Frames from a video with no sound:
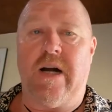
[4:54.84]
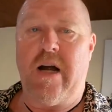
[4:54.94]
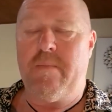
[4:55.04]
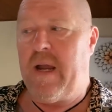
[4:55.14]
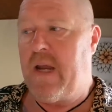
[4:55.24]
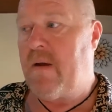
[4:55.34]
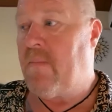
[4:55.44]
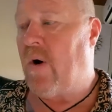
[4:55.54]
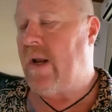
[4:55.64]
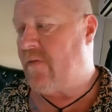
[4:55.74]
And you
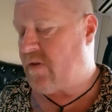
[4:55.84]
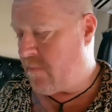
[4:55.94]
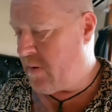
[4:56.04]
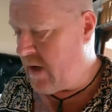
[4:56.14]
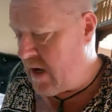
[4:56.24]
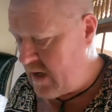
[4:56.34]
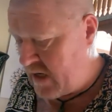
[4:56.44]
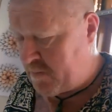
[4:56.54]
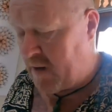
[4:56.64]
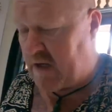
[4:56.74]
might have to be
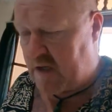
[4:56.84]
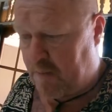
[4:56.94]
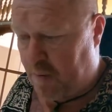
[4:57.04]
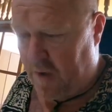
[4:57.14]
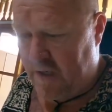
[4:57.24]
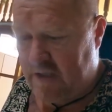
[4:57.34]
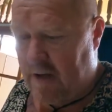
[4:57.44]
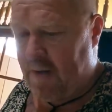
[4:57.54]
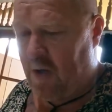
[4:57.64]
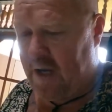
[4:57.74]
expected to put in
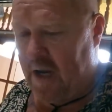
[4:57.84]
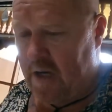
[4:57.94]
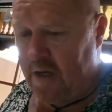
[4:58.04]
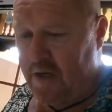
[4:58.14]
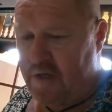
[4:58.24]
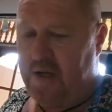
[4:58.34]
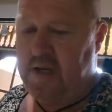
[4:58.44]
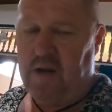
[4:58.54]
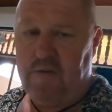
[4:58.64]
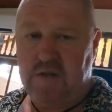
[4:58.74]
something like air conditioner,
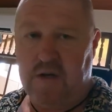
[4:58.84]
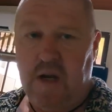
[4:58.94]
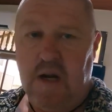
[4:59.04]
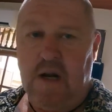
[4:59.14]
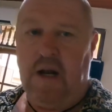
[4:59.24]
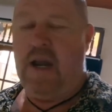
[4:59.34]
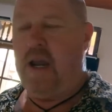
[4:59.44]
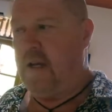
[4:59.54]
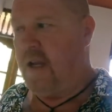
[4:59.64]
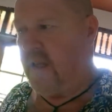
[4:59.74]
television,
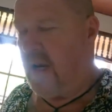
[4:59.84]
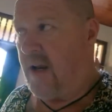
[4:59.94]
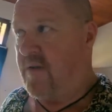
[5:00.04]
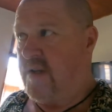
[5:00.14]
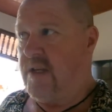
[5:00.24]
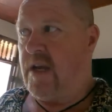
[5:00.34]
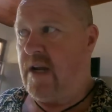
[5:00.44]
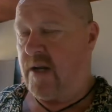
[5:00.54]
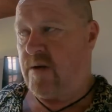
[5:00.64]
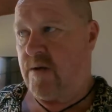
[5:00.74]
and get the electricity
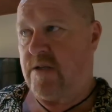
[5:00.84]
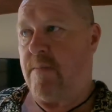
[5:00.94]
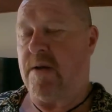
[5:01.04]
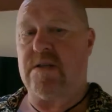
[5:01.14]
connected or something.